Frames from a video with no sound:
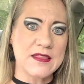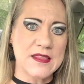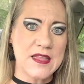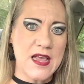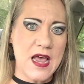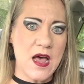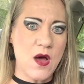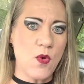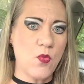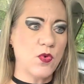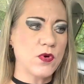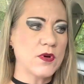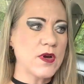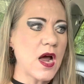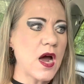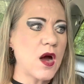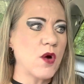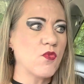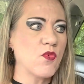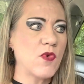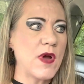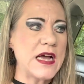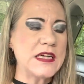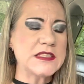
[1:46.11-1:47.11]
that we're not
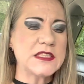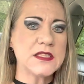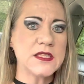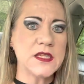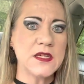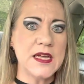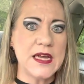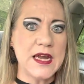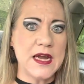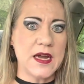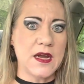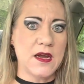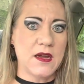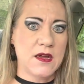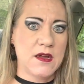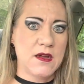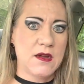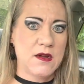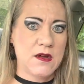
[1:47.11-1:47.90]
wrestling,